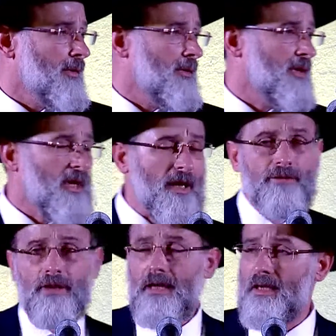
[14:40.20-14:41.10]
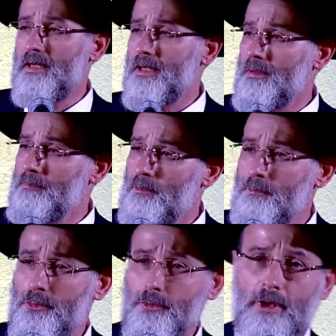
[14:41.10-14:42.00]
The Kever Achim of
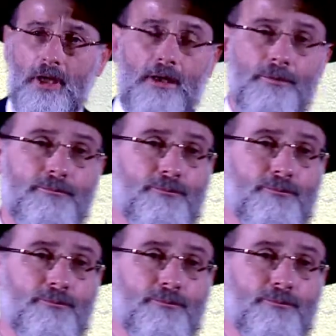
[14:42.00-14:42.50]
Punar.